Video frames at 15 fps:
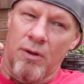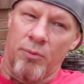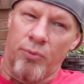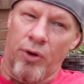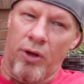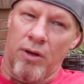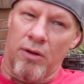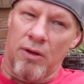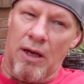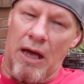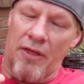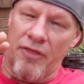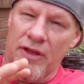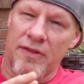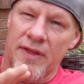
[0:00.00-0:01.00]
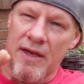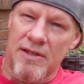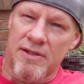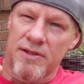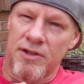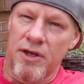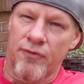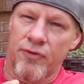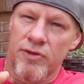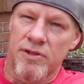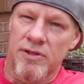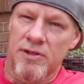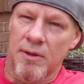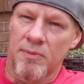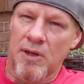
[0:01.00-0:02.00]
But I think that's the difference.
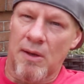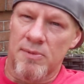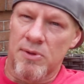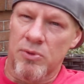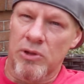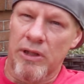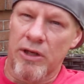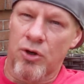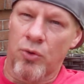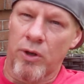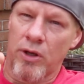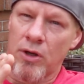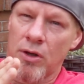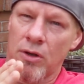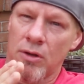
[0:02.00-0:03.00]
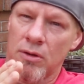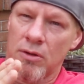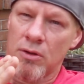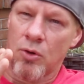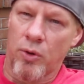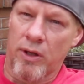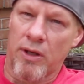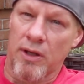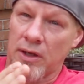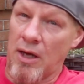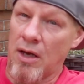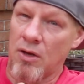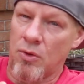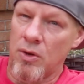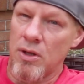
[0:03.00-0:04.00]
Sometimes it would leak quick and
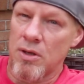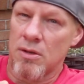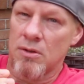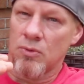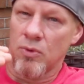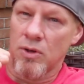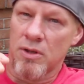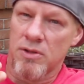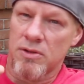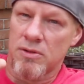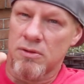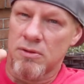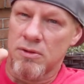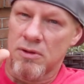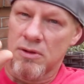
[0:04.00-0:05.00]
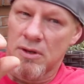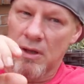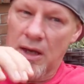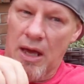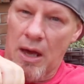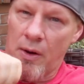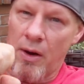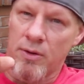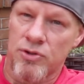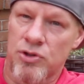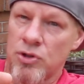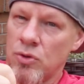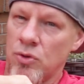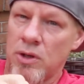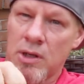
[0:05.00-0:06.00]
not quick, was how I was
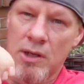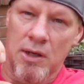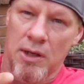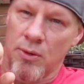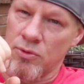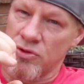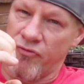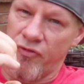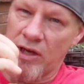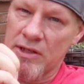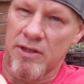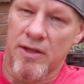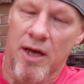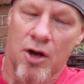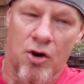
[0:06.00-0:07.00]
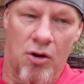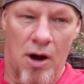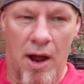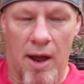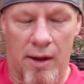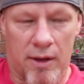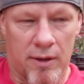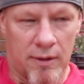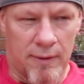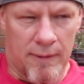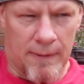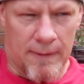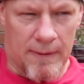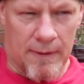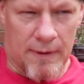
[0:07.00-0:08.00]
doing it, and it was affecting that crack.
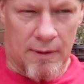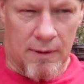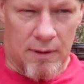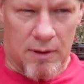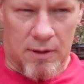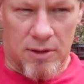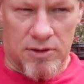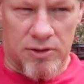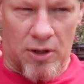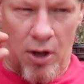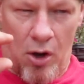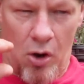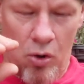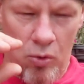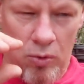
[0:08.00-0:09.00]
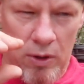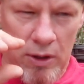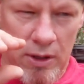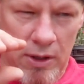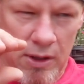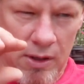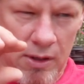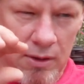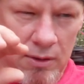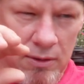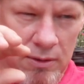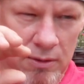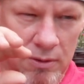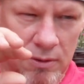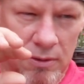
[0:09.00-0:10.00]
Because the O-ring
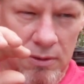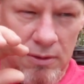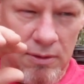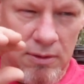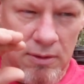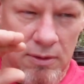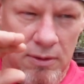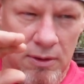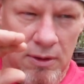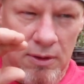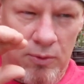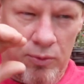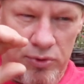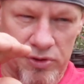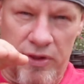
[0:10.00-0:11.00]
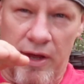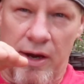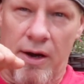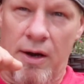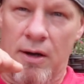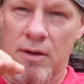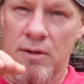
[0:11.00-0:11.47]
was there,